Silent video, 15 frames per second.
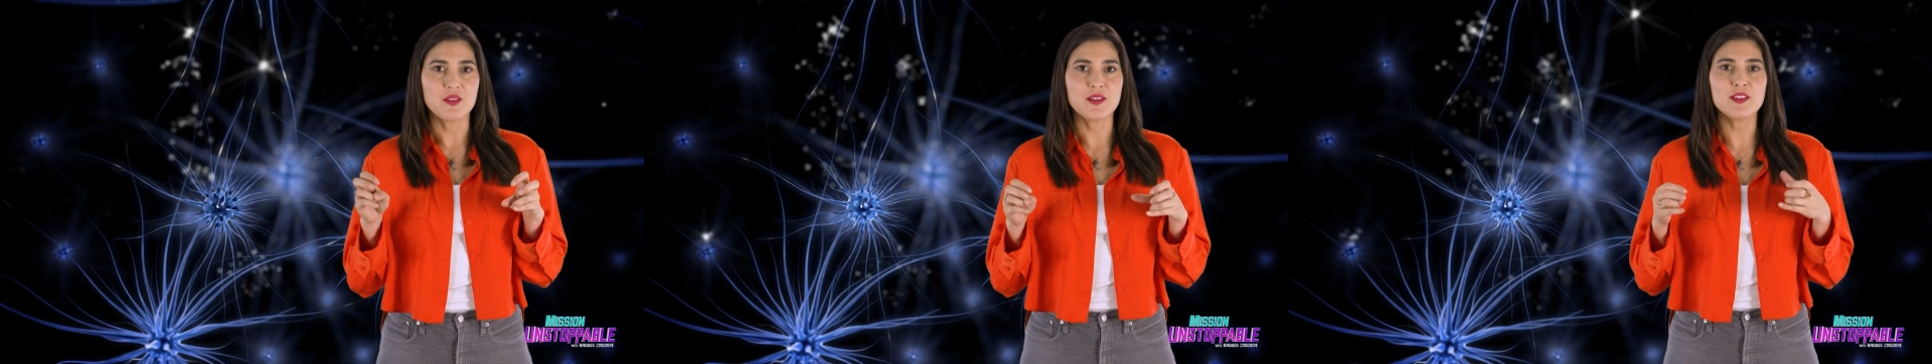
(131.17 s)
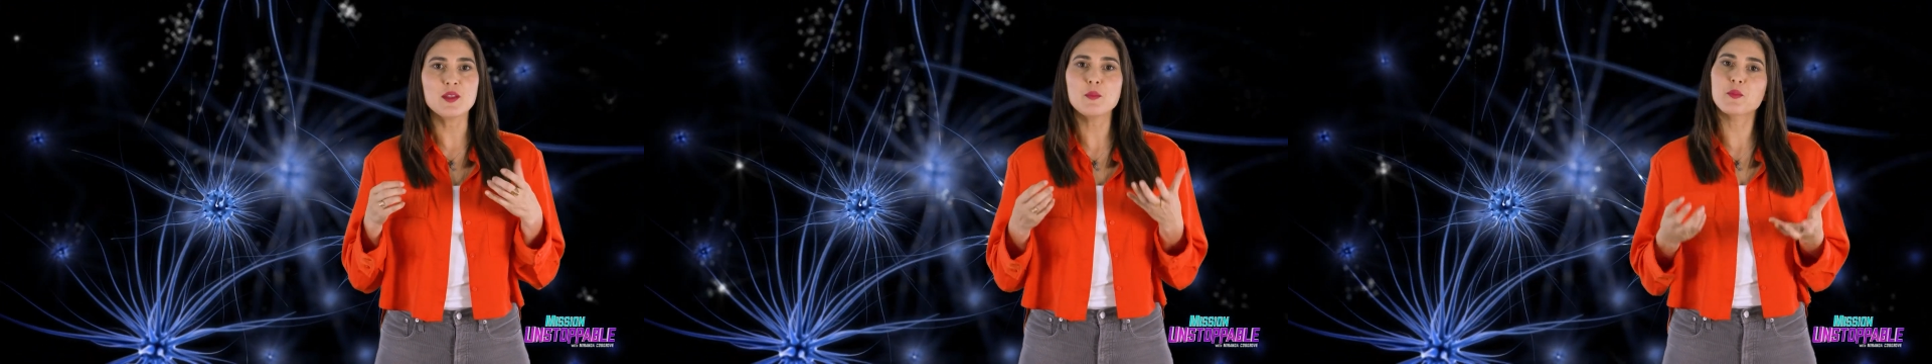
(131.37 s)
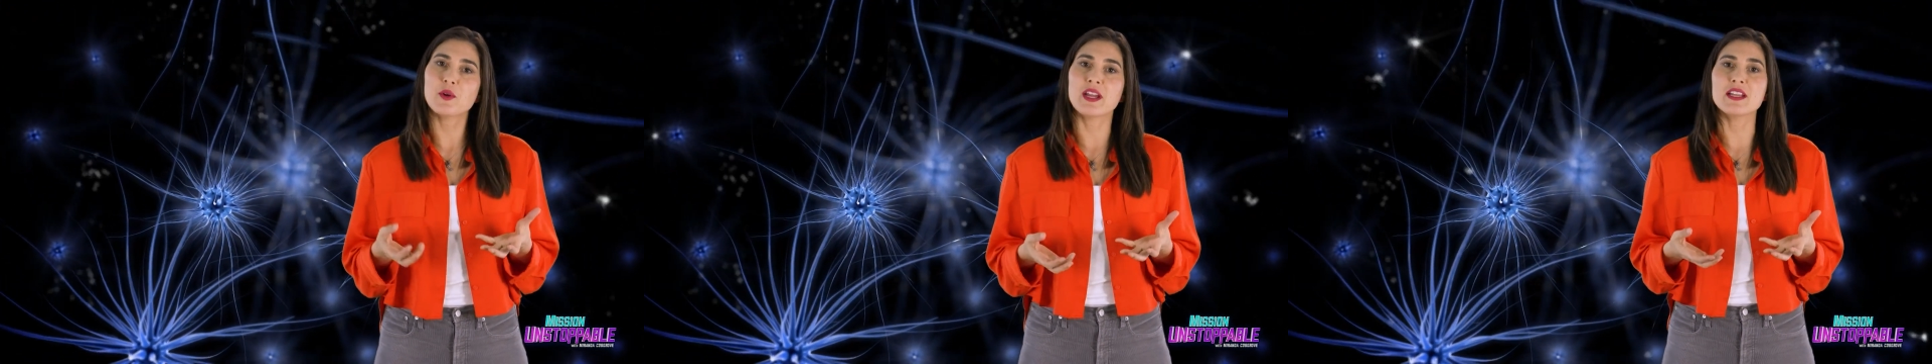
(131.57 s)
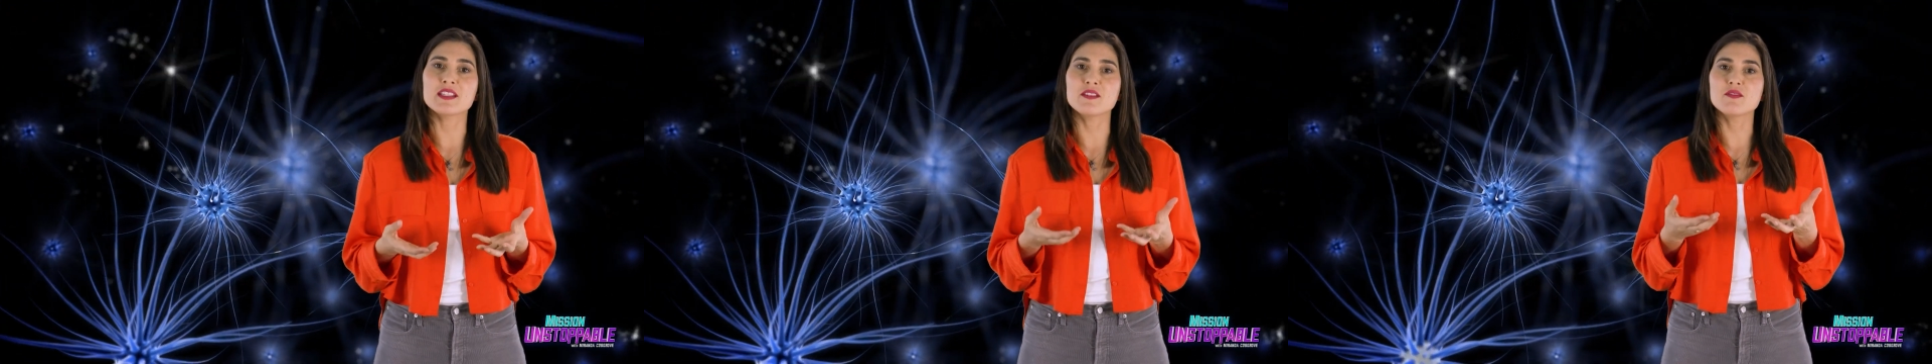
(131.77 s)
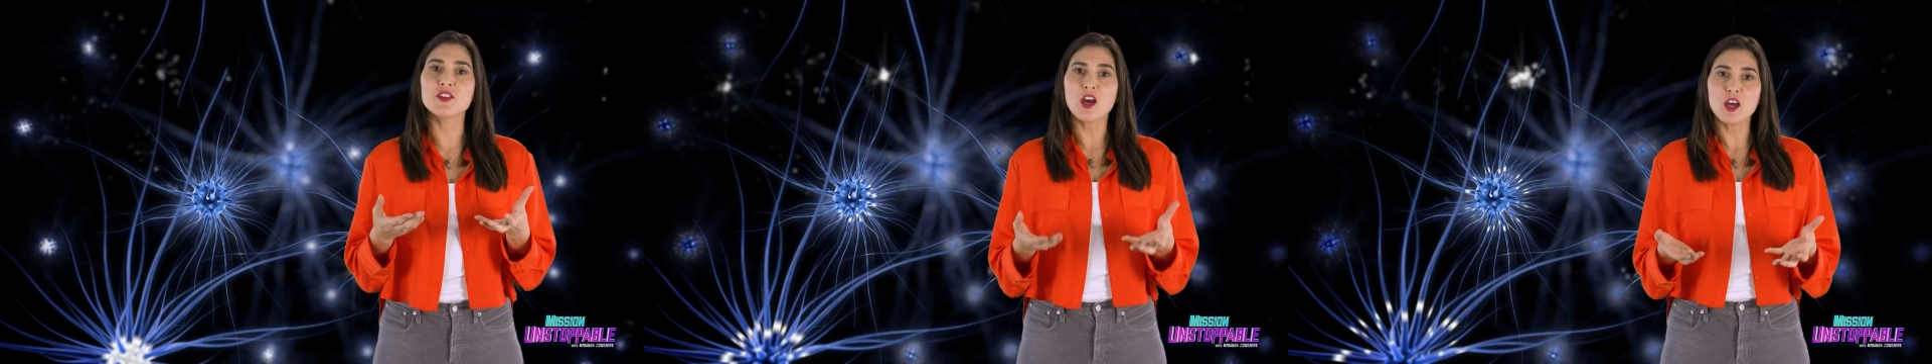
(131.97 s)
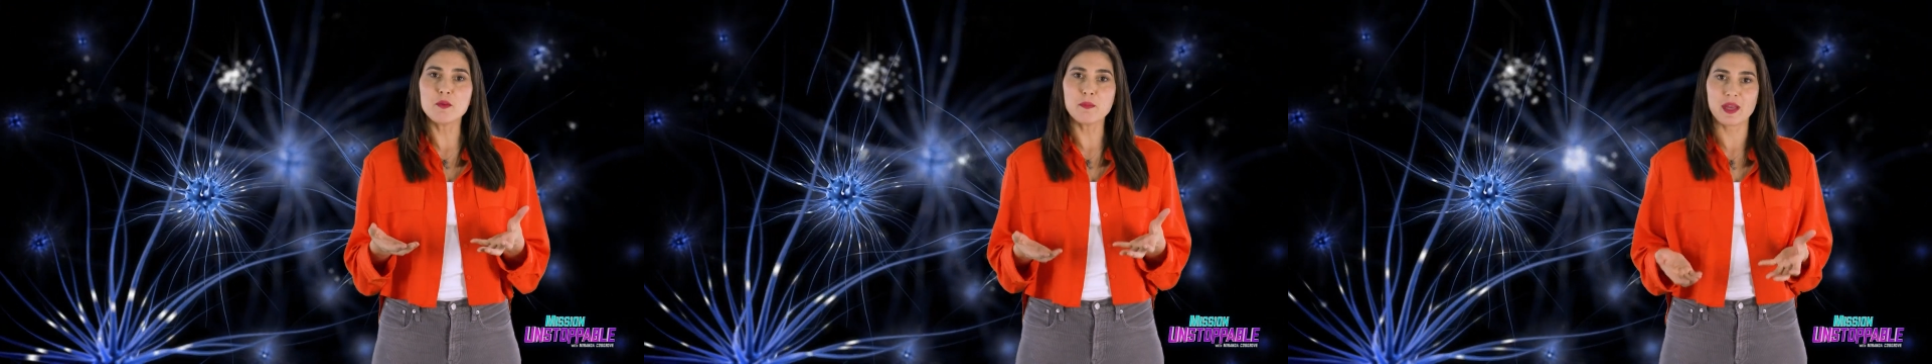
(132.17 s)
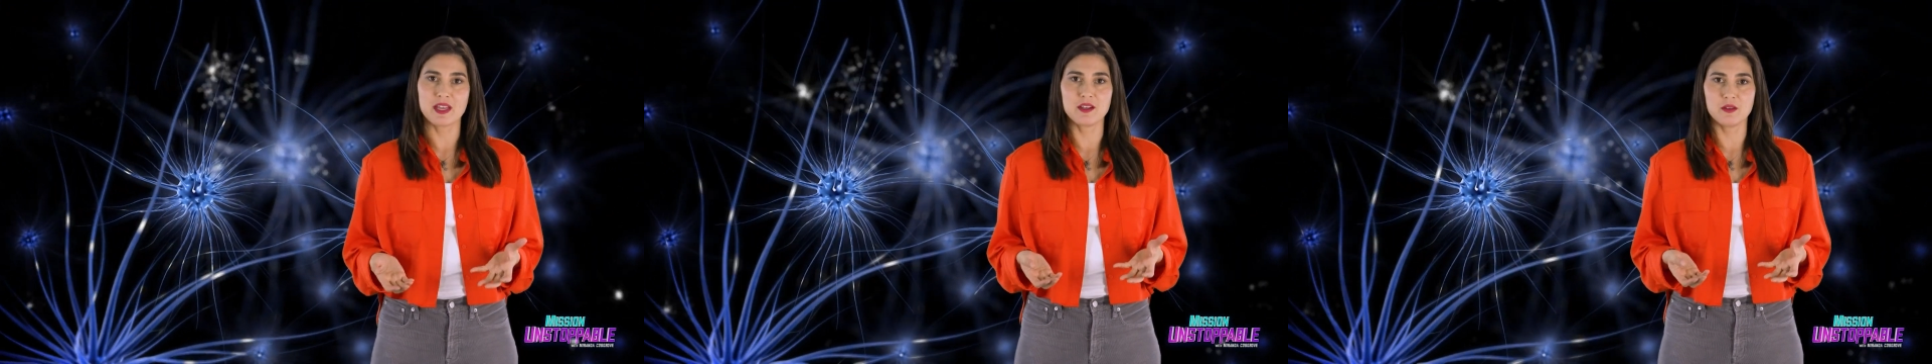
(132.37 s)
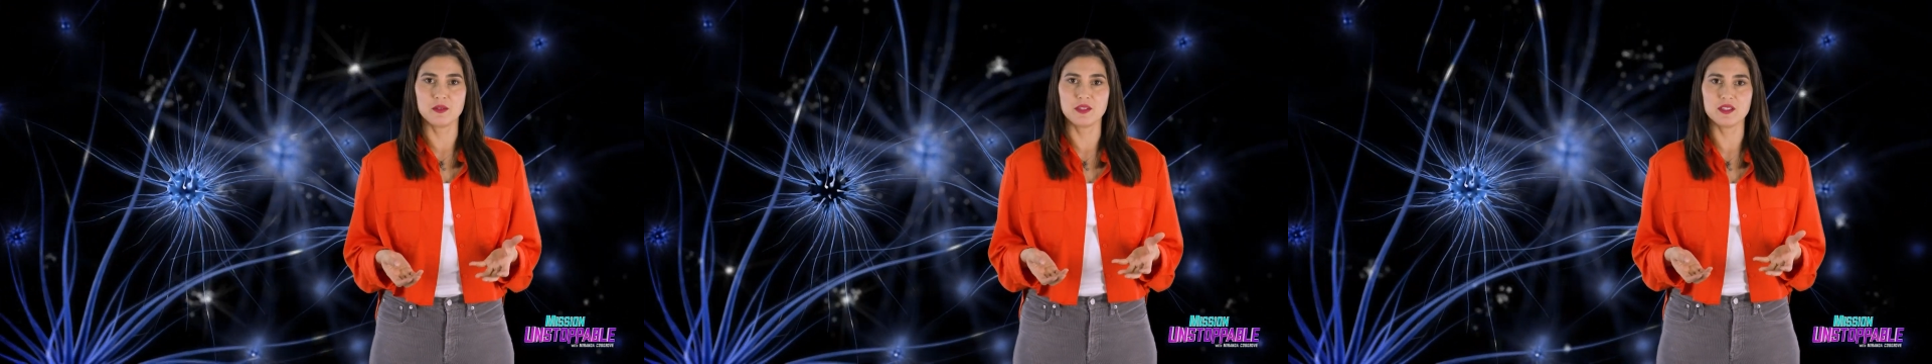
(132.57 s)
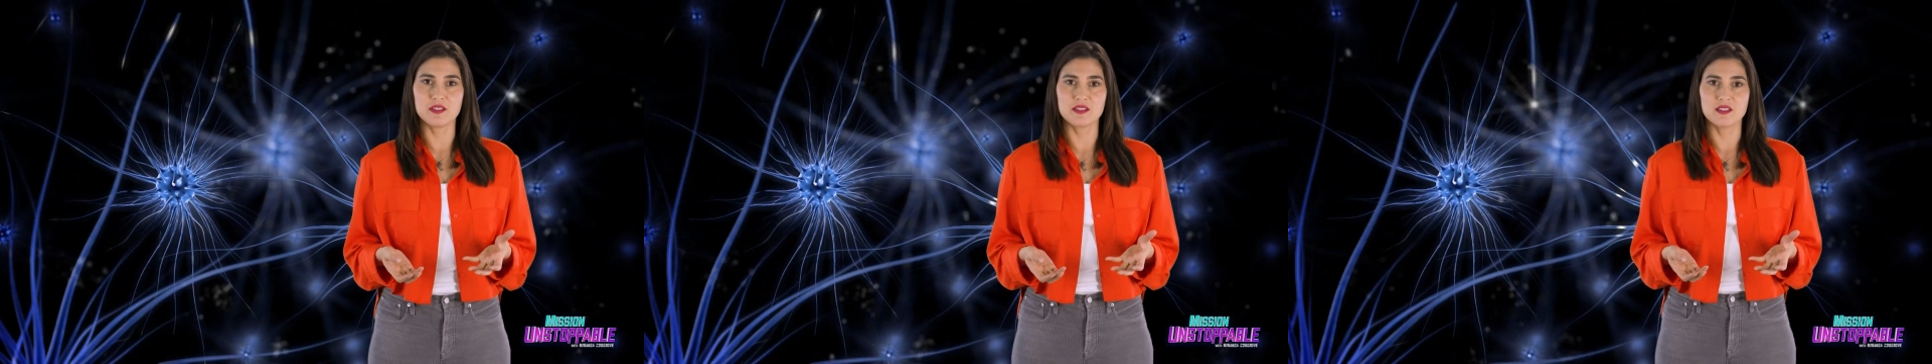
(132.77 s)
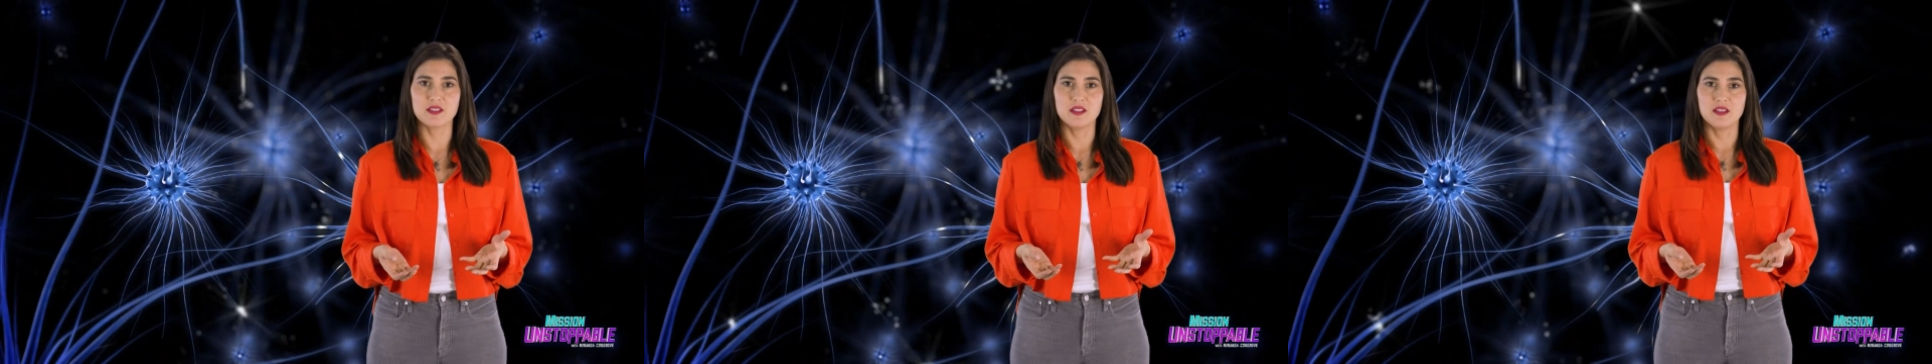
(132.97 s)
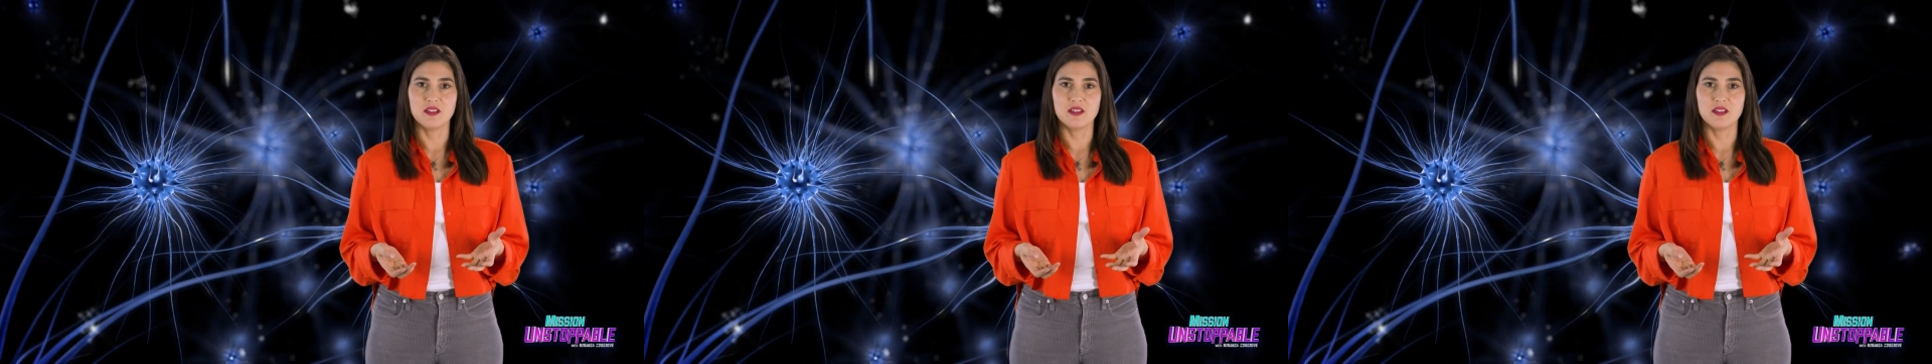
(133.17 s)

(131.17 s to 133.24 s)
than the brains of non-pet owners.